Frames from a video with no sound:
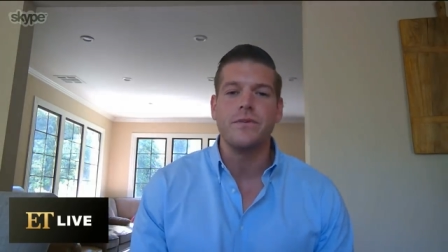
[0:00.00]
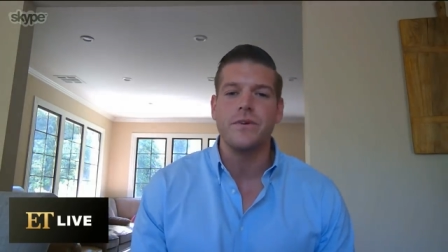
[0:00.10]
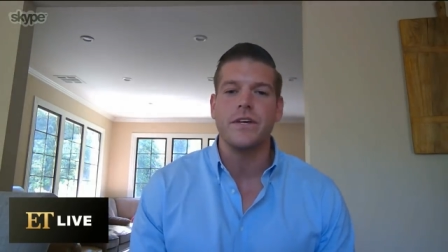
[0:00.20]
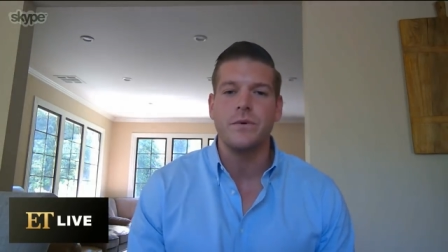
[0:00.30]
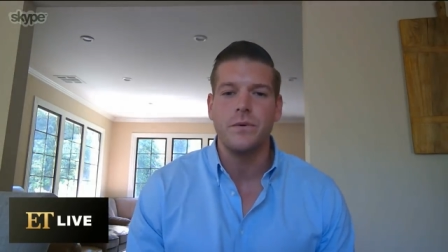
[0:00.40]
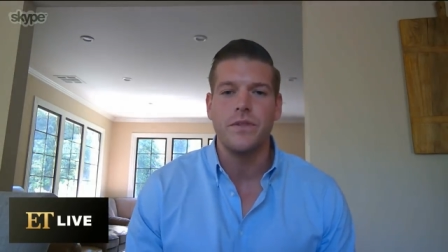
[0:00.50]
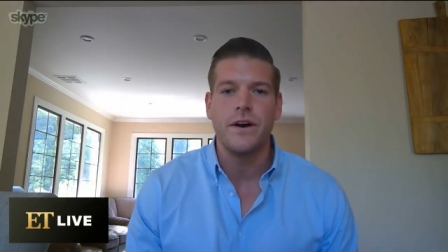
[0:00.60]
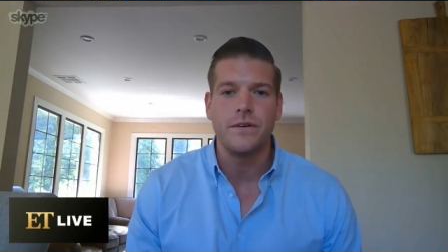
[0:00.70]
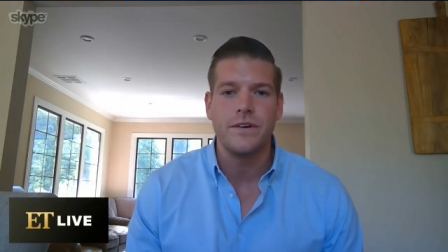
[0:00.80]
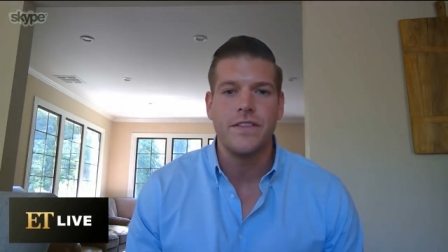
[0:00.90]
really cool,
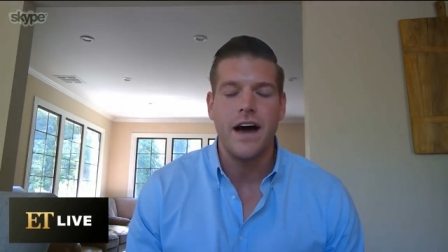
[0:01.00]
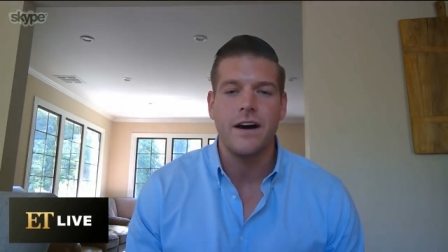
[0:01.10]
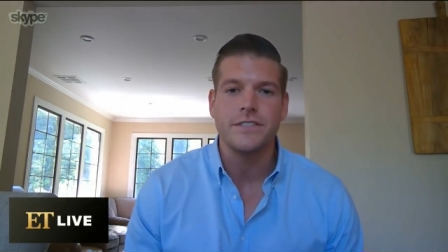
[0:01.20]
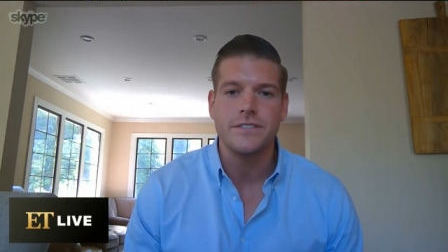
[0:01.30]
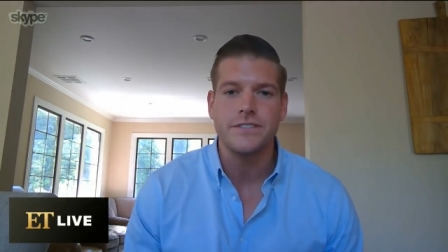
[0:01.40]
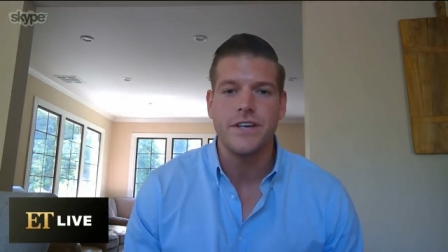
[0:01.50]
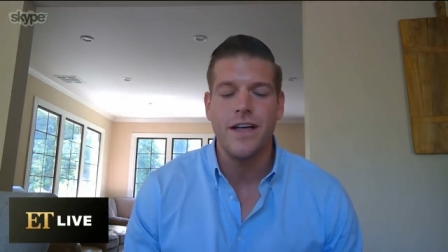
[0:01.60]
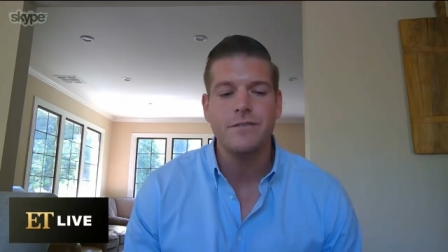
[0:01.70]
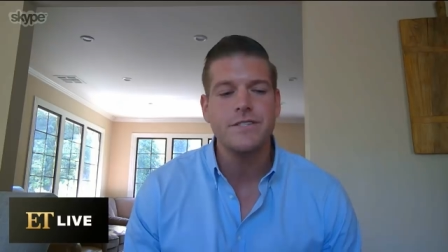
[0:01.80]
though, in the house. So that